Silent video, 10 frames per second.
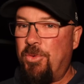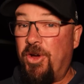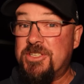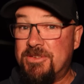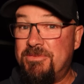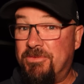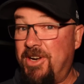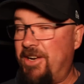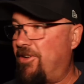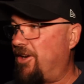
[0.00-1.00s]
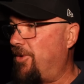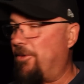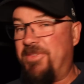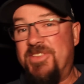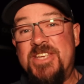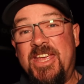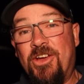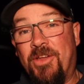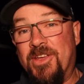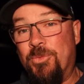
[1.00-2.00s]
works really, really well. But this
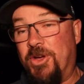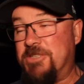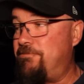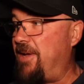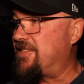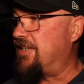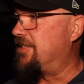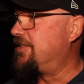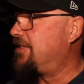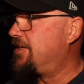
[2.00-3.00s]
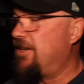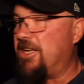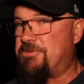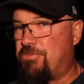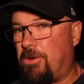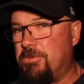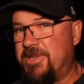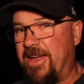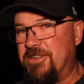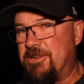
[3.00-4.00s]
here, I think, works better. It's
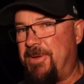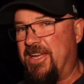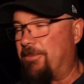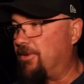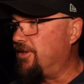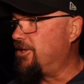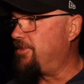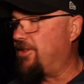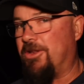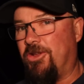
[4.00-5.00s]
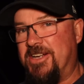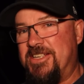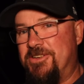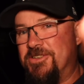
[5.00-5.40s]
probably going to pick up a little bit of the lighting